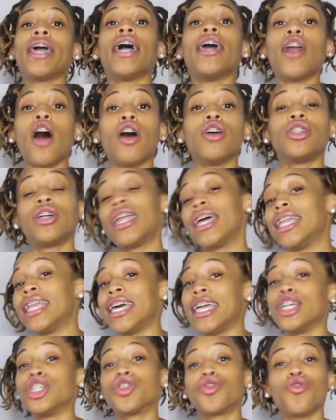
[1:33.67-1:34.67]
And also they
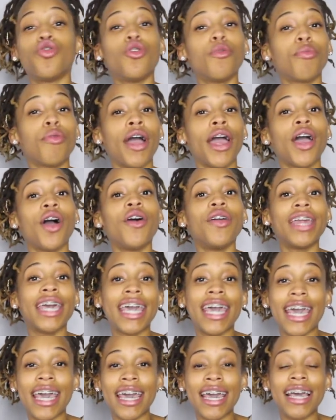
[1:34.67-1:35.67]
did a school prank on the
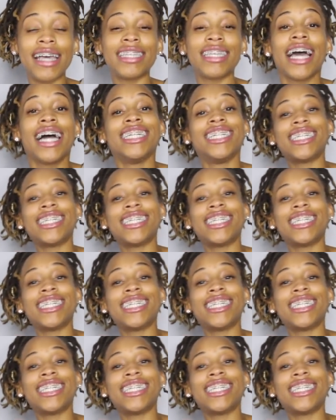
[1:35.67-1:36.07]
kids.